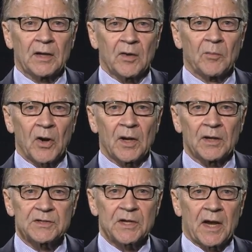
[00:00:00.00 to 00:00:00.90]
down
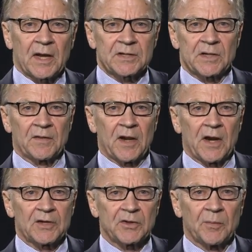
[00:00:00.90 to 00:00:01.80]
Maryland's tax on the
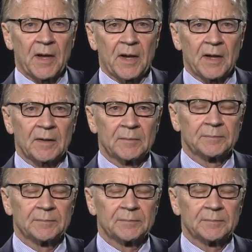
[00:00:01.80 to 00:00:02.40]
national bank.